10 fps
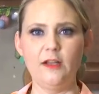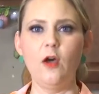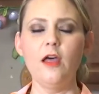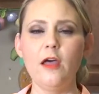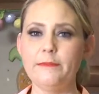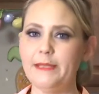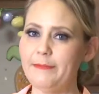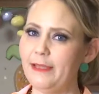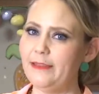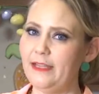The
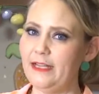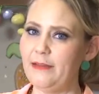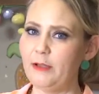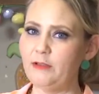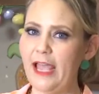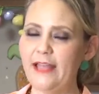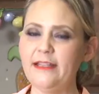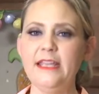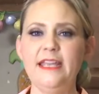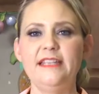bad thing about that
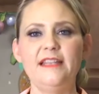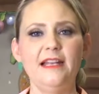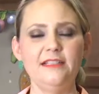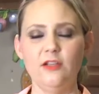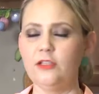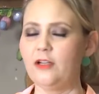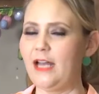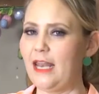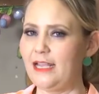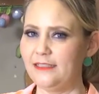is that it's not
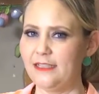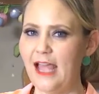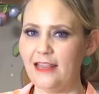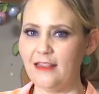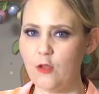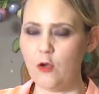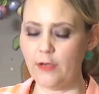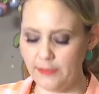gonna last that long.